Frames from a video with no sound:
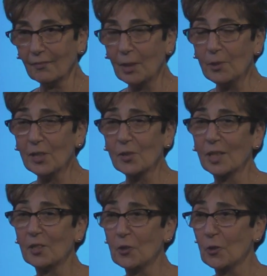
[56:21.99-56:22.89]
And we also
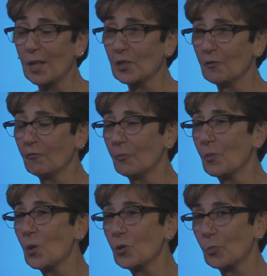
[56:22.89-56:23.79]
get a donation from
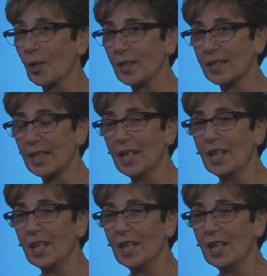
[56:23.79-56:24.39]
Roach Brothers.